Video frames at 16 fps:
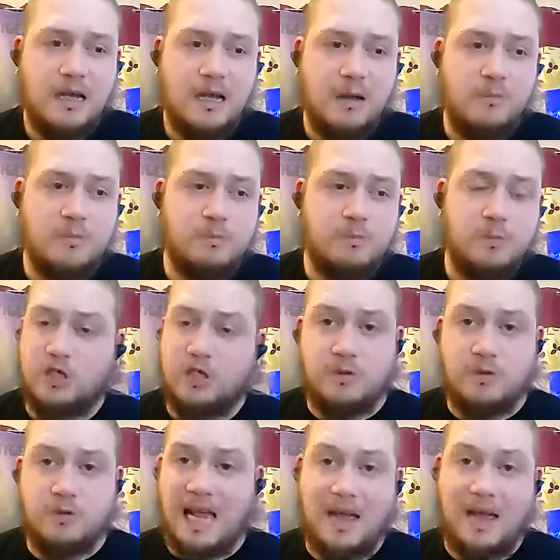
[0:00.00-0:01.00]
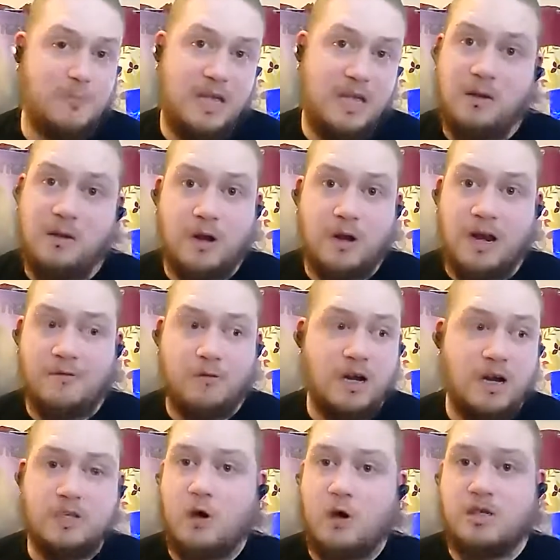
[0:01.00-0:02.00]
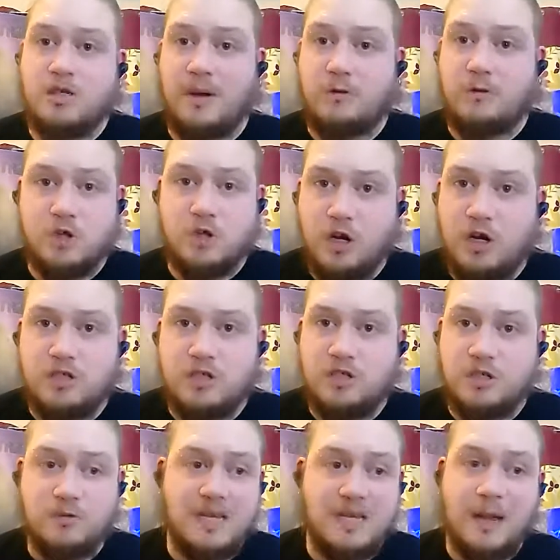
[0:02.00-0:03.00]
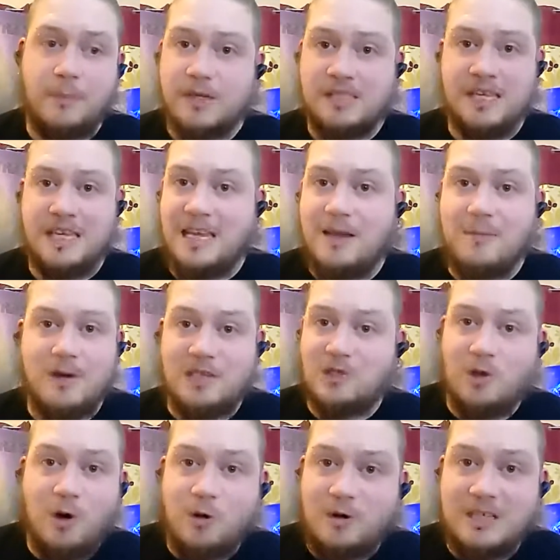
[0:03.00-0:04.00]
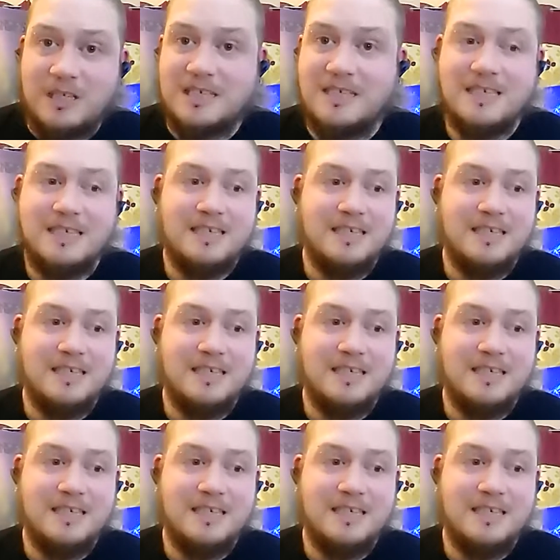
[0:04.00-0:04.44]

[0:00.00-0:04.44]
Um, but she was happy whenever I talked about church. She was happy to hear my stories.